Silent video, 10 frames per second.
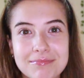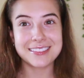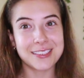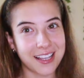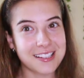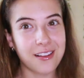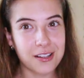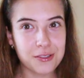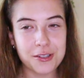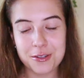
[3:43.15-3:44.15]
So yes,
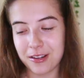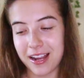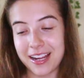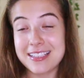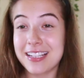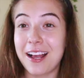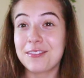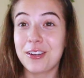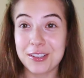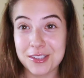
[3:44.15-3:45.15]
long story short, I did
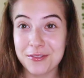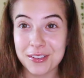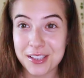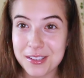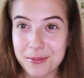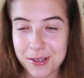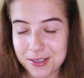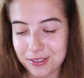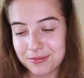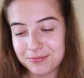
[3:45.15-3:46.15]
have to audition for this commercial.